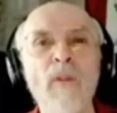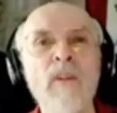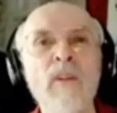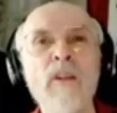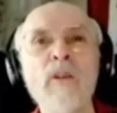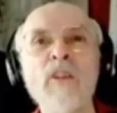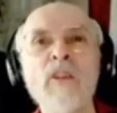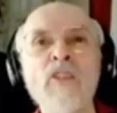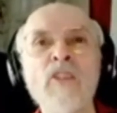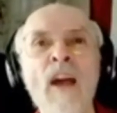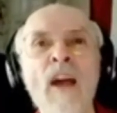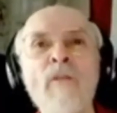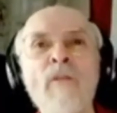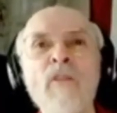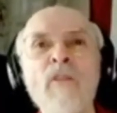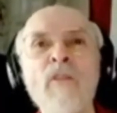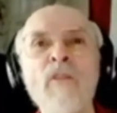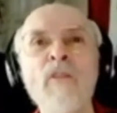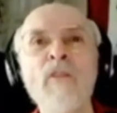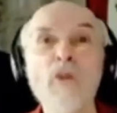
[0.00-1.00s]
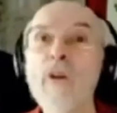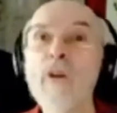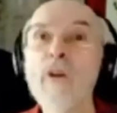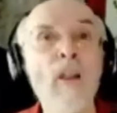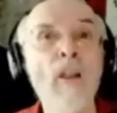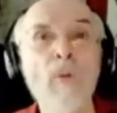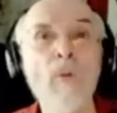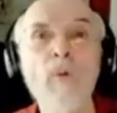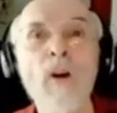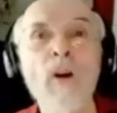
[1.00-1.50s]
you discover you're doing
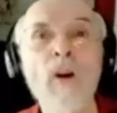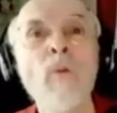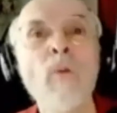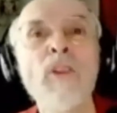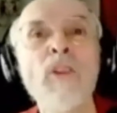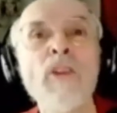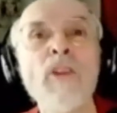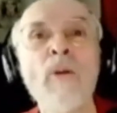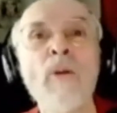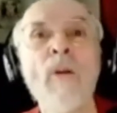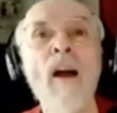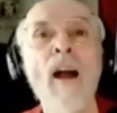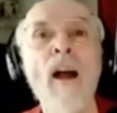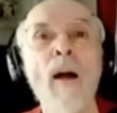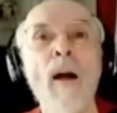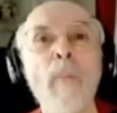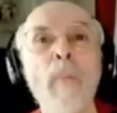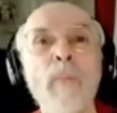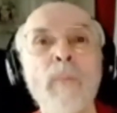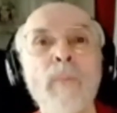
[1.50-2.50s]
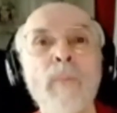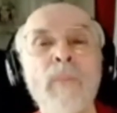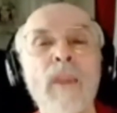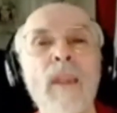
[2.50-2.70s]
all the work with your arm.